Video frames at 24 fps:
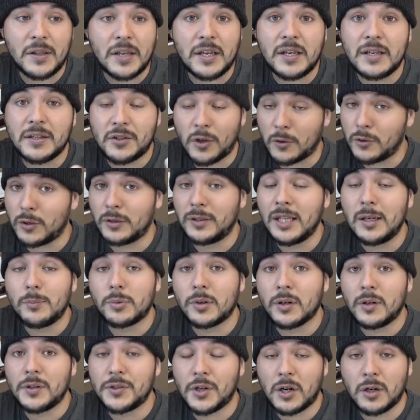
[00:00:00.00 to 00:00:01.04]
the social
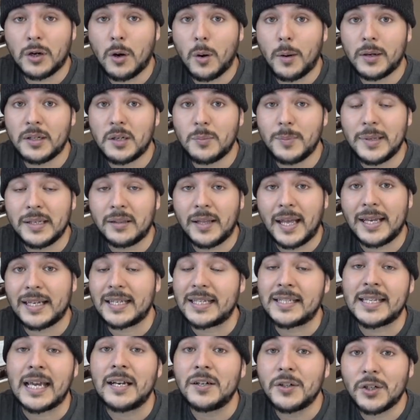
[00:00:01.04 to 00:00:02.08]
liberals are going to be like
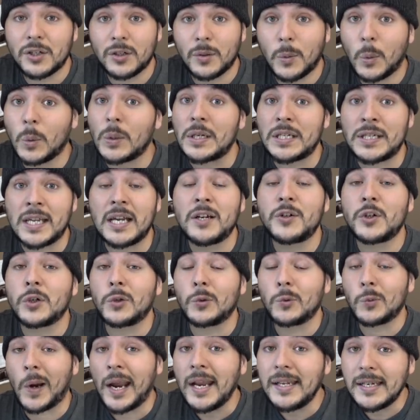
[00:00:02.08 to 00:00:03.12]
center or center
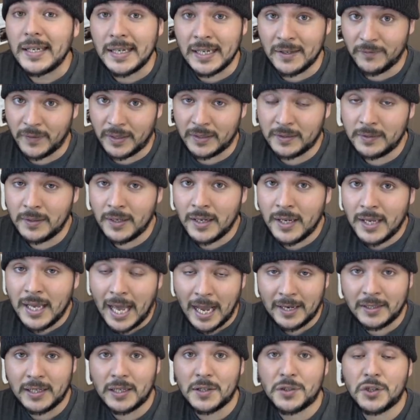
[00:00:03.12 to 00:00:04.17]
right even,
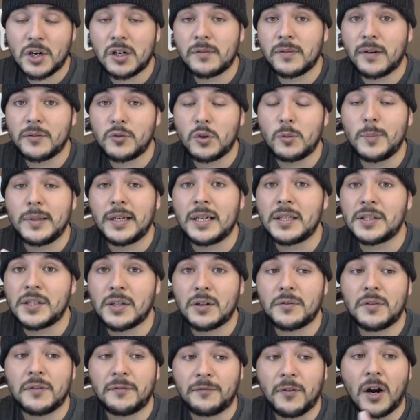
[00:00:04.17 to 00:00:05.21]
and conservatives will be
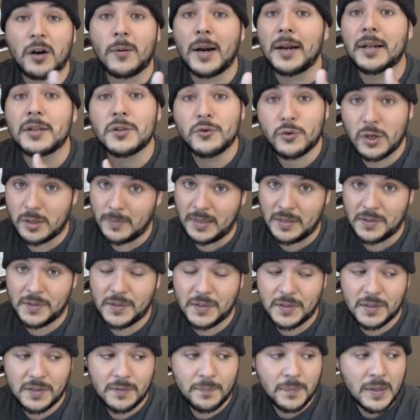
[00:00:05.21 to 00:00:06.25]
considered the far right
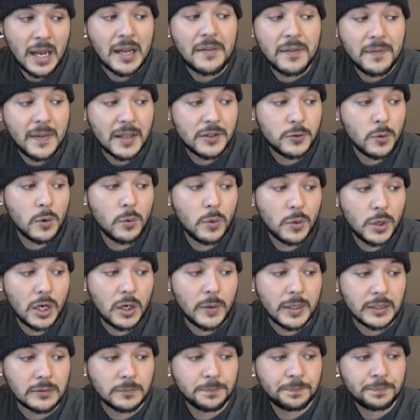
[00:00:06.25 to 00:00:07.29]
extremists. I think that's where we're
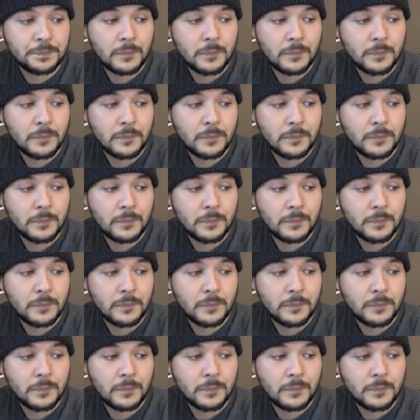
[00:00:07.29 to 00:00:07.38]
going.